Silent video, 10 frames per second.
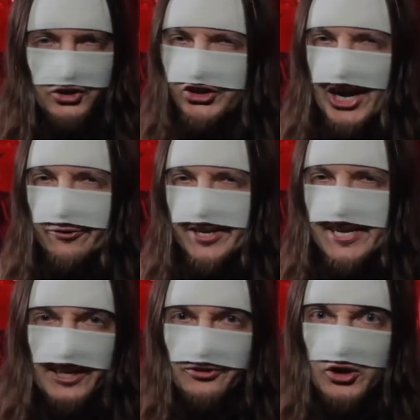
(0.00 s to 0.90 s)
Jerry
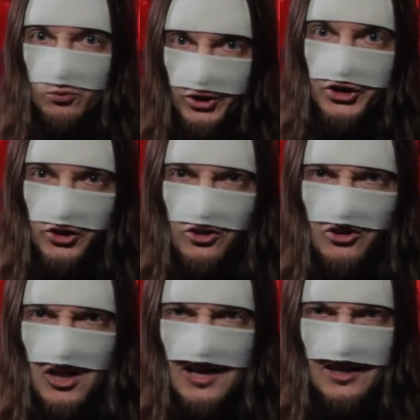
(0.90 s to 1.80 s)
in the
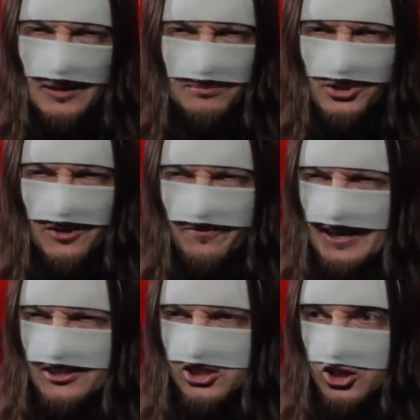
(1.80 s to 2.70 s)
original comes off
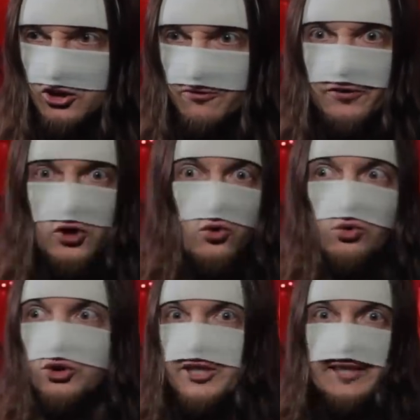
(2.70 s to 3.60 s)
as
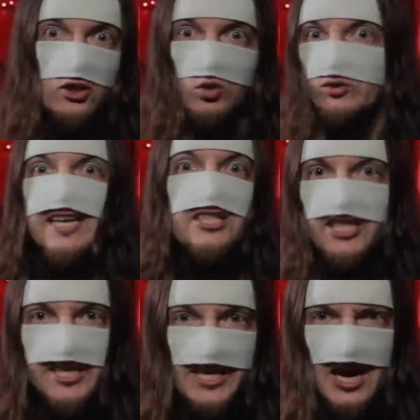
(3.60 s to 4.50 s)
confused and
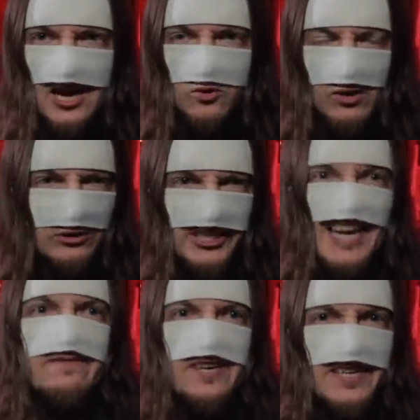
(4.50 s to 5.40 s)
crazy, while
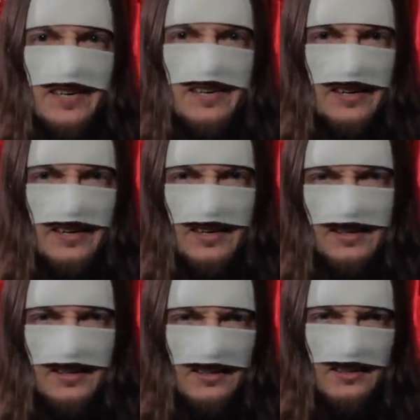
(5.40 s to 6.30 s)
David
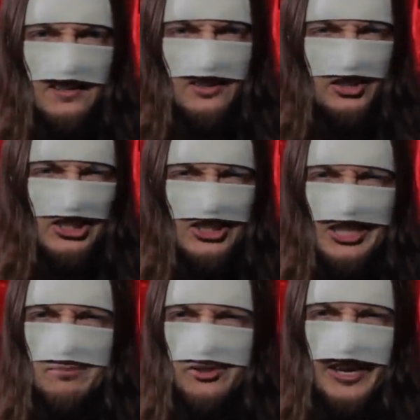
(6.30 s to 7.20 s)
just
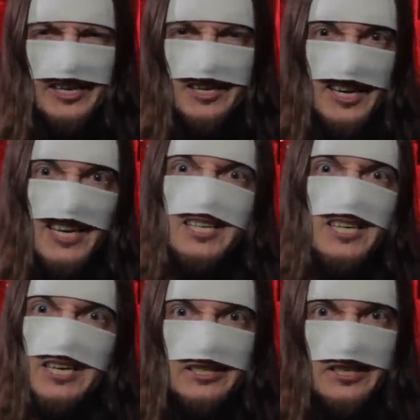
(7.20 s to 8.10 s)
seems like an
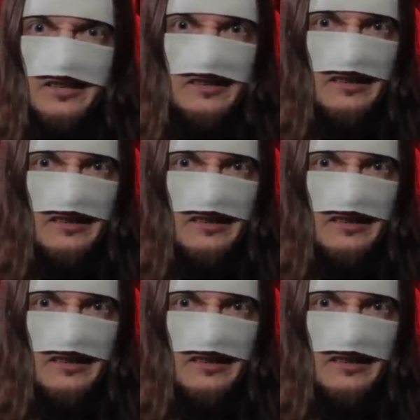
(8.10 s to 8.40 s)
idiot.